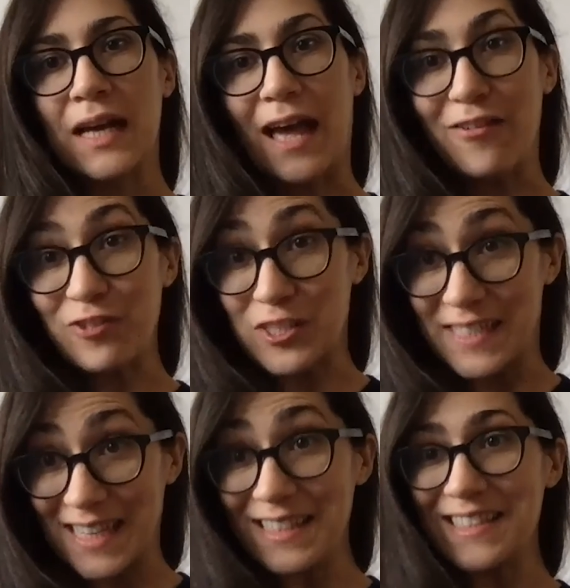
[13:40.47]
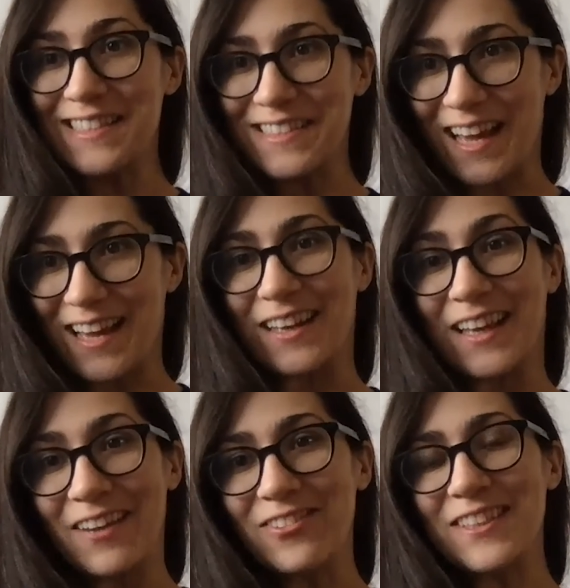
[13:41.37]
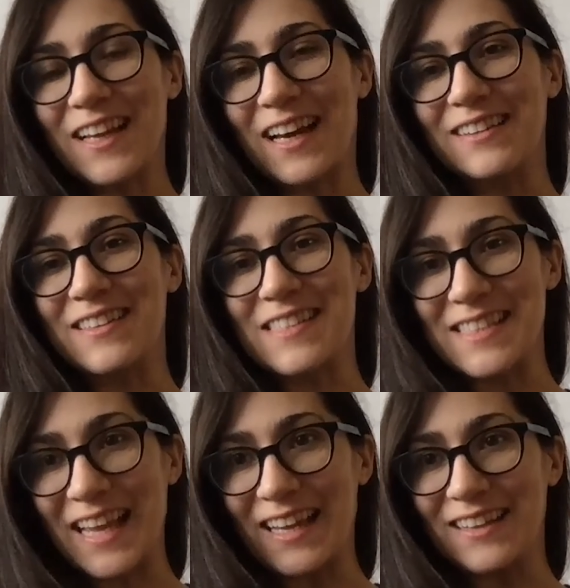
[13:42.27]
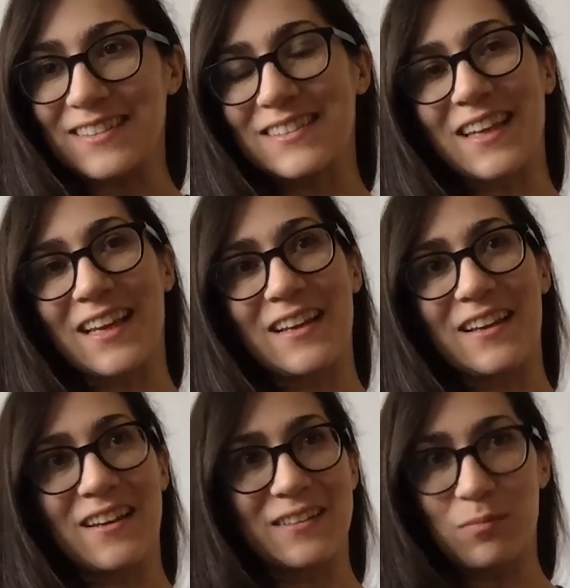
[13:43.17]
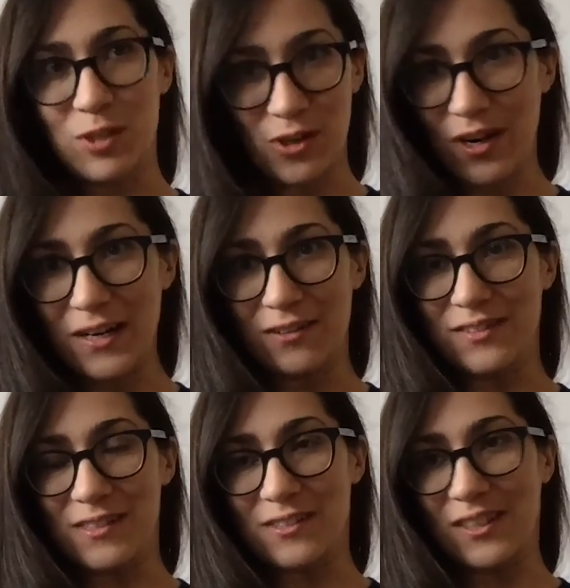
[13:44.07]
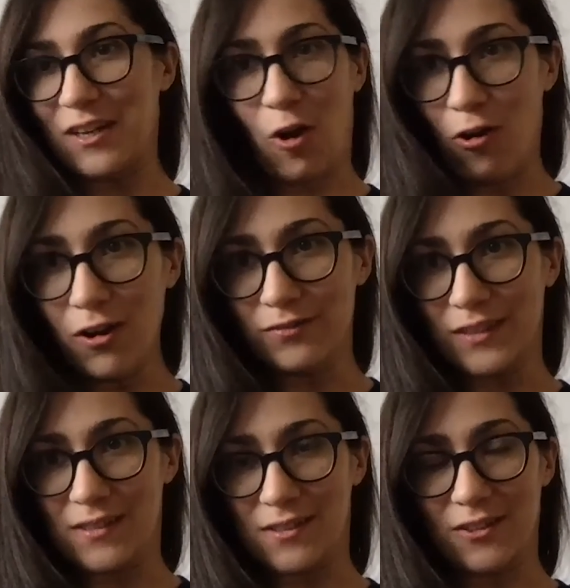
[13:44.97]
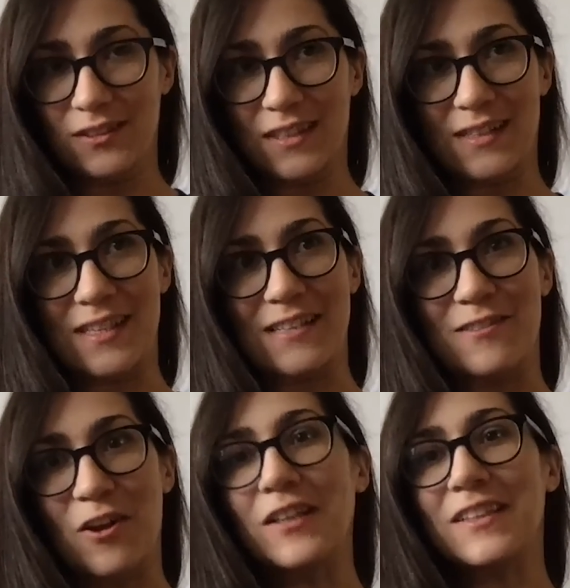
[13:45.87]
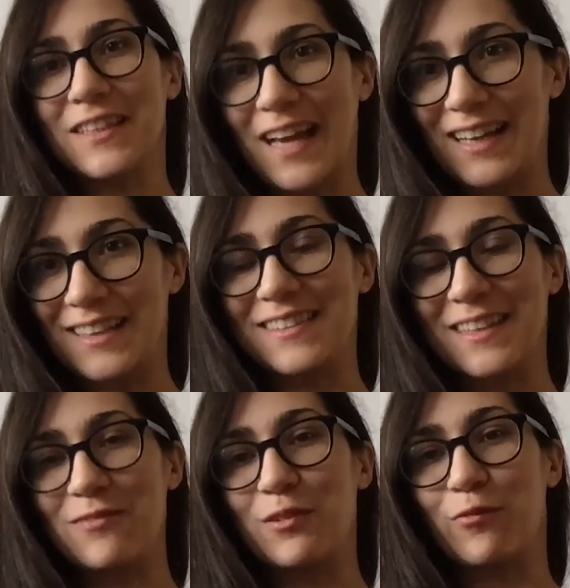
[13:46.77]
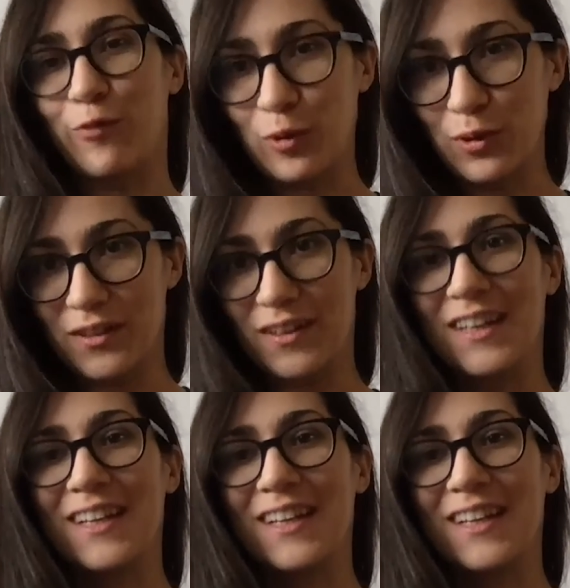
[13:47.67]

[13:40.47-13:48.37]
ever since then, given that the state in the majority of these, in all of these contexts, has not yet given full